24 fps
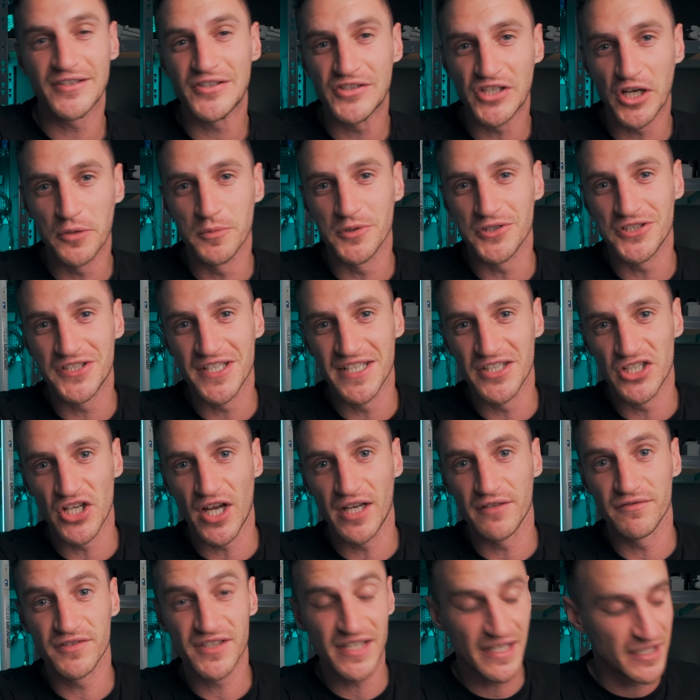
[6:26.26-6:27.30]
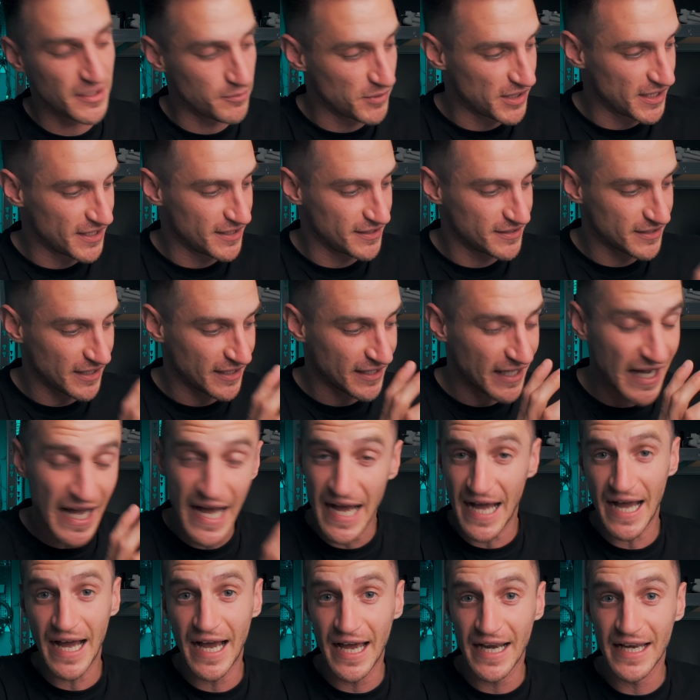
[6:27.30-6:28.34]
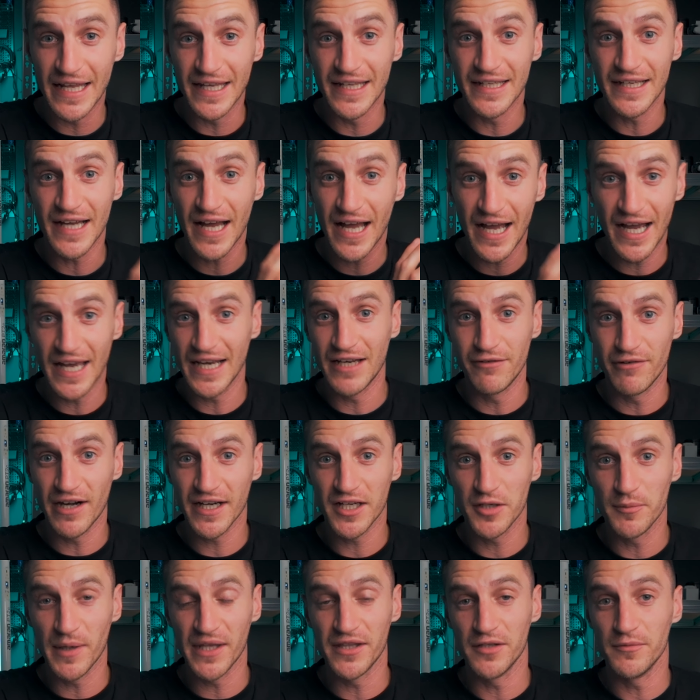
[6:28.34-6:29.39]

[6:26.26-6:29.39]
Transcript: so much DJI for sending me these, and I highly recommend